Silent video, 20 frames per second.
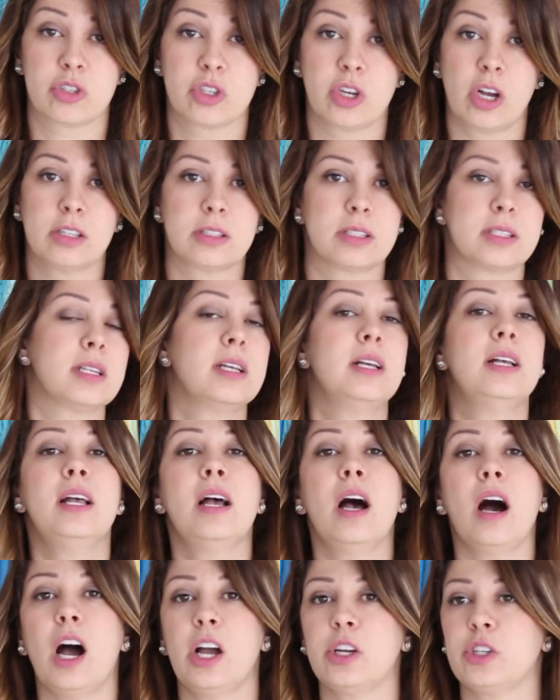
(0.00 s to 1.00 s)
shots,
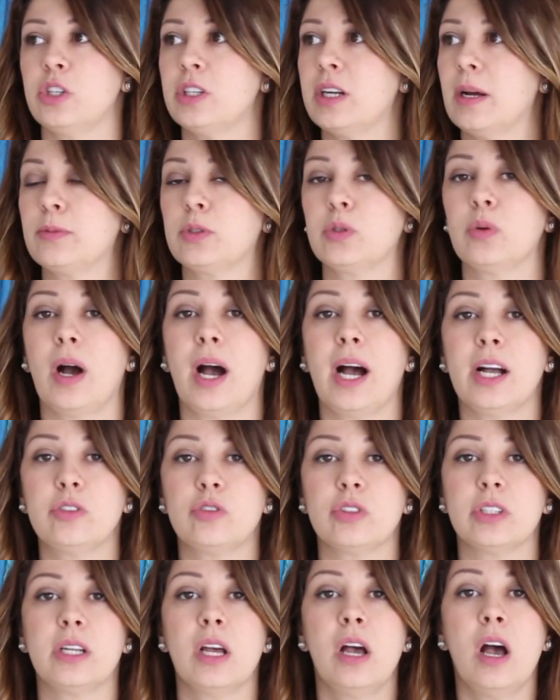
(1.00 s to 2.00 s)
I shoot up to
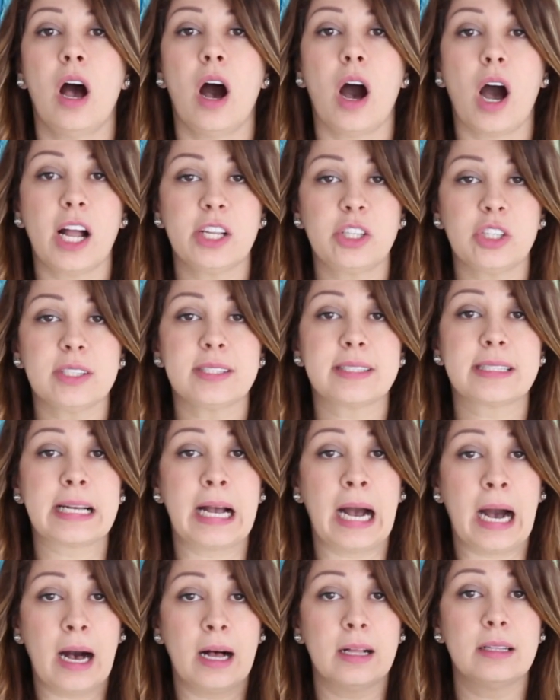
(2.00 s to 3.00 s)
100, I just
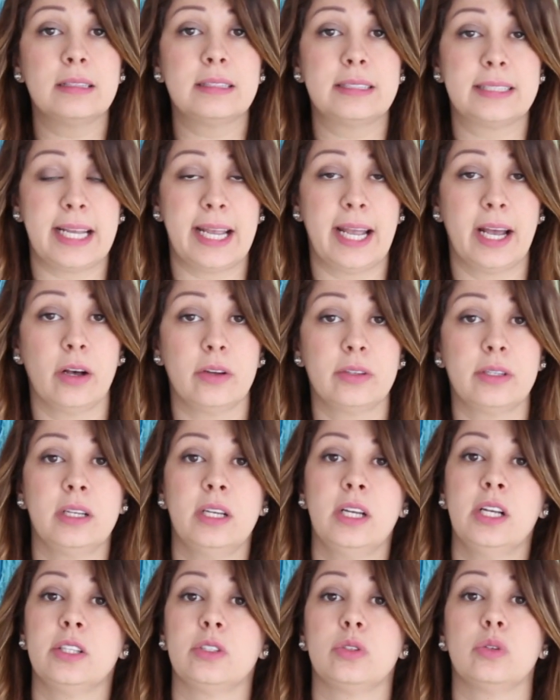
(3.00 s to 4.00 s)
cull
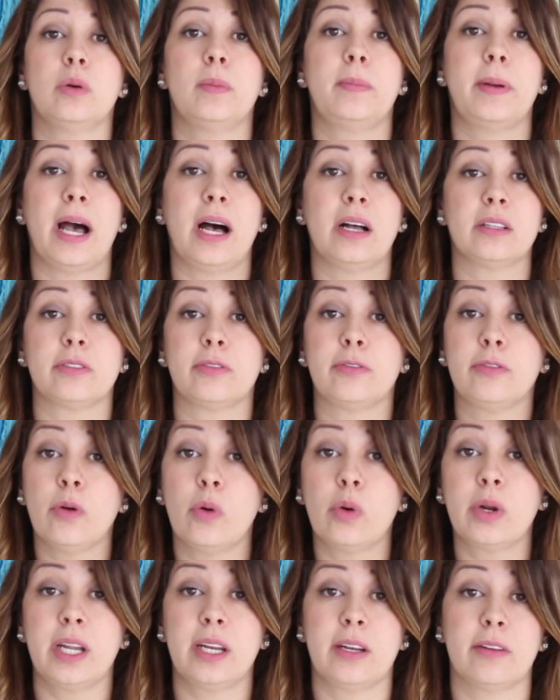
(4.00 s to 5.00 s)
down to about
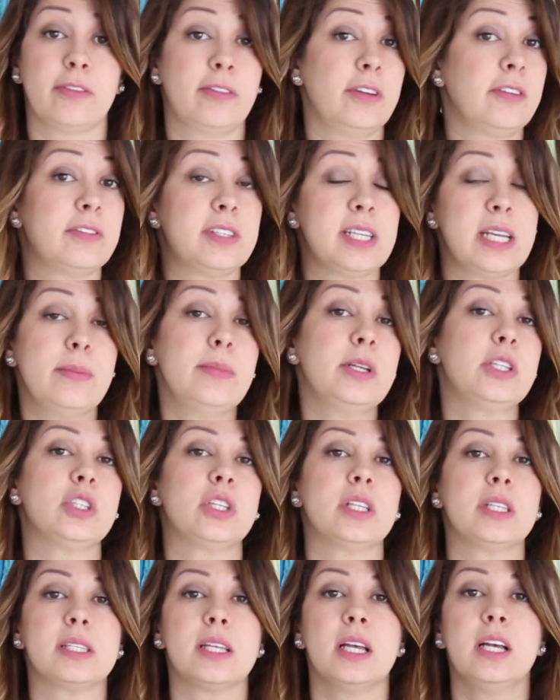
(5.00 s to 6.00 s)
40 to 50
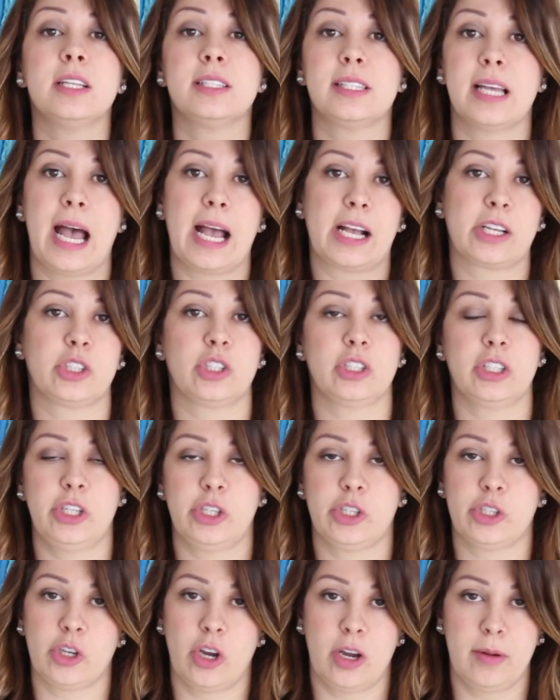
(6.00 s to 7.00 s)
images to actually
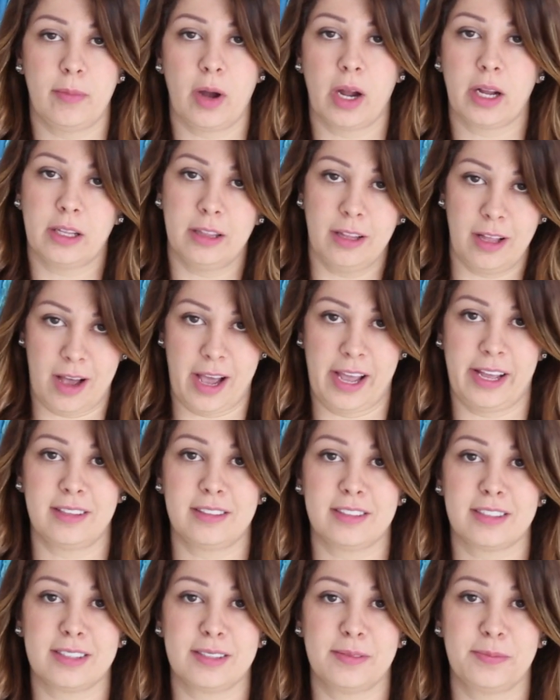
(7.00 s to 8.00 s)
show my
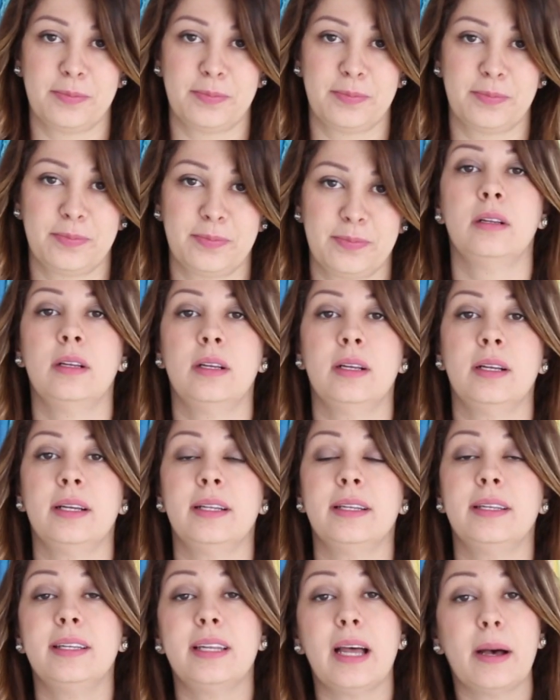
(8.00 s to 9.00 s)
clients.
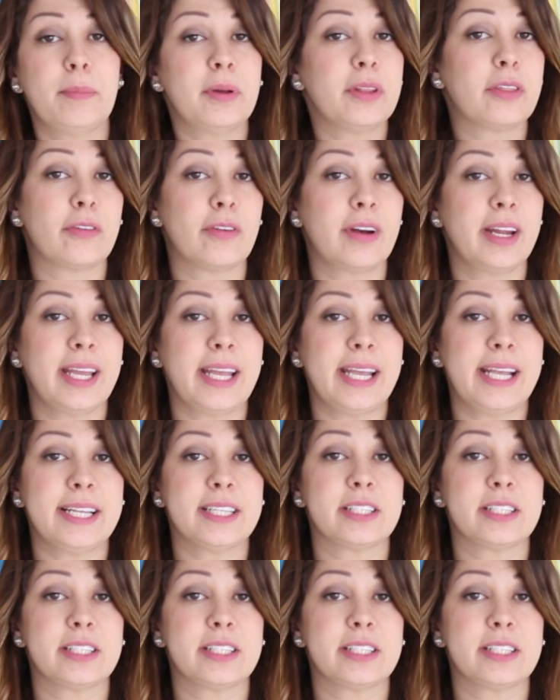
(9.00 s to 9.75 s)
Number 3